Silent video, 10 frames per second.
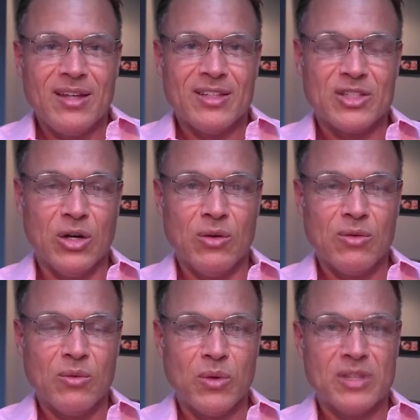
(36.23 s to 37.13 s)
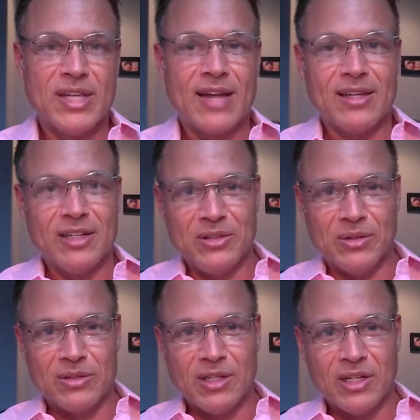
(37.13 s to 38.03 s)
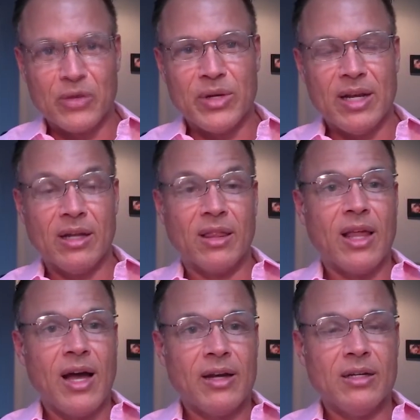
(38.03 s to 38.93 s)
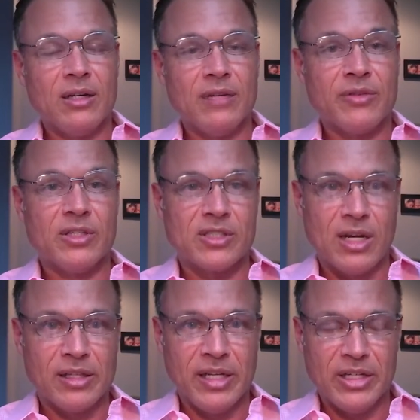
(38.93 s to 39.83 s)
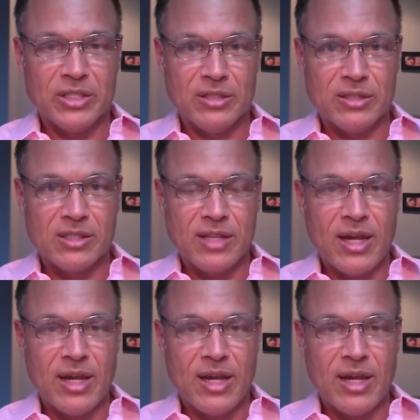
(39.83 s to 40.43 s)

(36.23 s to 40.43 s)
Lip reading: So what is that going to do? Going to create a lot of consolidations.